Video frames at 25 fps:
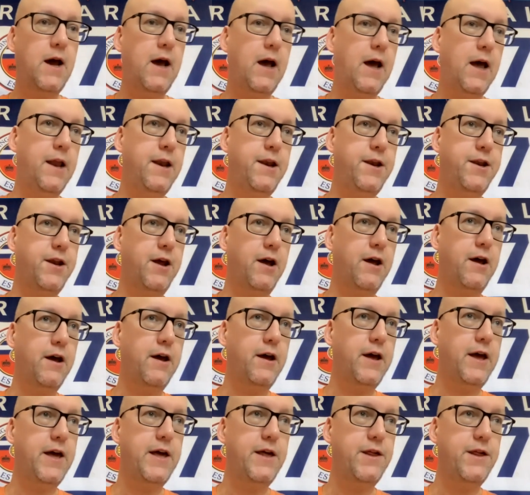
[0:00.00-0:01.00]
and
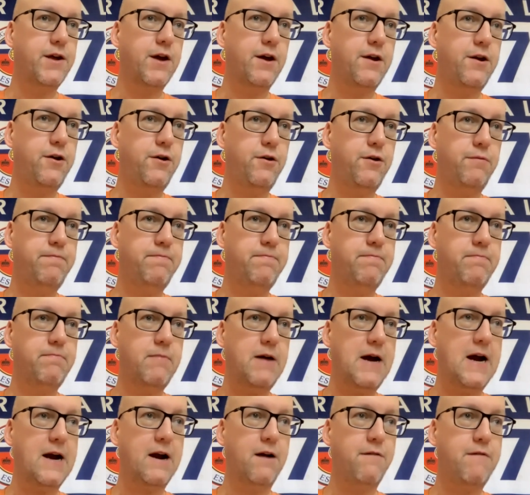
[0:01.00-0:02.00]
he's going to
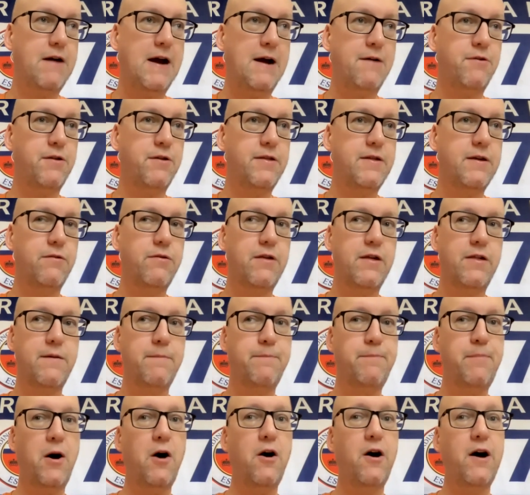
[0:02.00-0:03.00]
hang around until there's
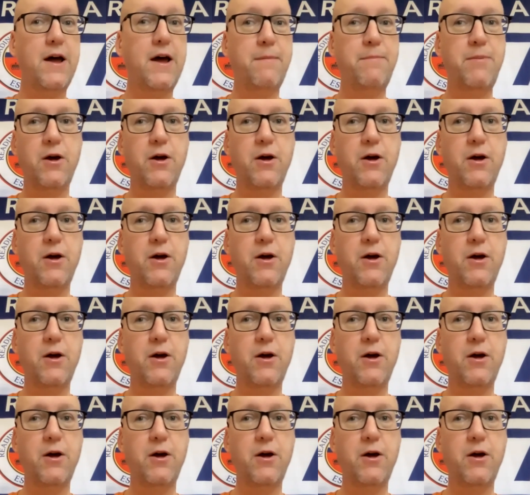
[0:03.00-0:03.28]
a buyer.